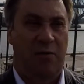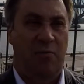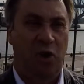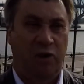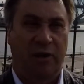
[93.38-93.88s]

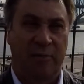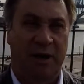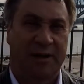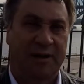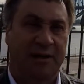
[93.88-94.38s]
works on the
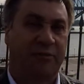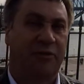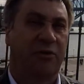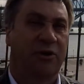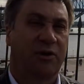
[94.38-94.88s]
basis of
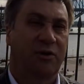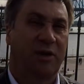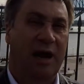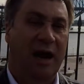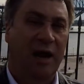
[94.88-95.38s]
you're
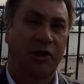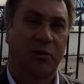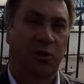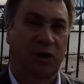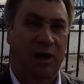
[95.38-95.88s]

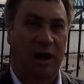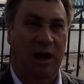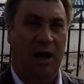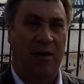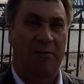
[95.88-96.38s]
eligible to
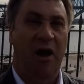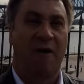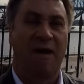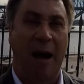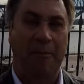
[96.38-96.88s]
claim
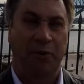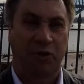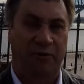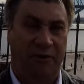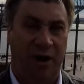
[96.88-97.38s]
up
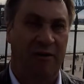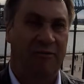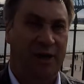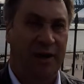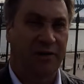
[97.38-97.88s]
to
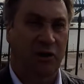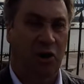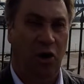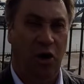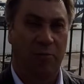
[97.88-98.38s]
5,000
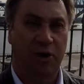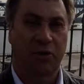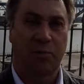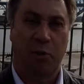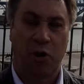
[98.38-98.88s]

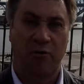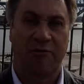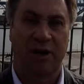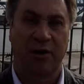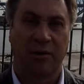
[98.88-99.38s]
kilometres per
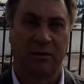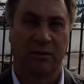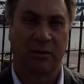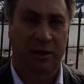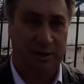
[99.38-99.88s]
vehicle.
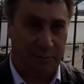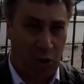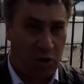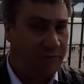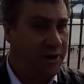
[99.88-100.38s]
That's
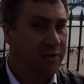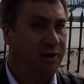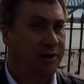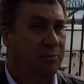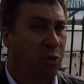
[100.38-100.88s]
per vehicle,
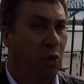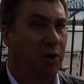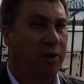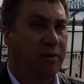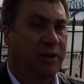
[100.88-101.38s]
that's an
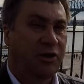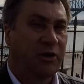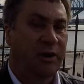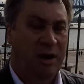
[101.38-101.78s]
important issue,